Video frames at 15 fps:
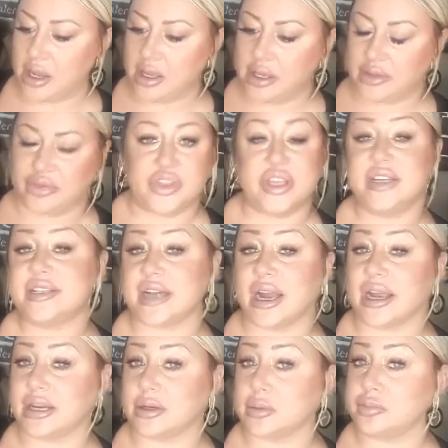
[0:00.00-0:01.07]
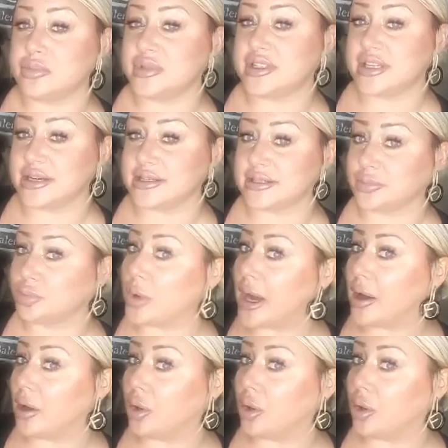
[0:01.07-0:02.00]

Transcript: these items as well,